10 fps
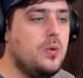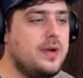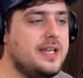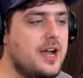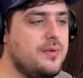
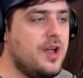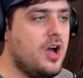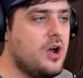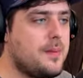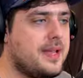We don't
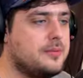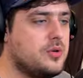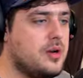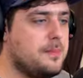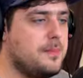know. I mean, I'm
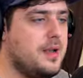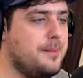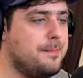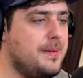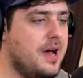doing a
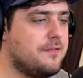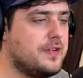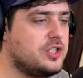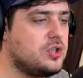lovely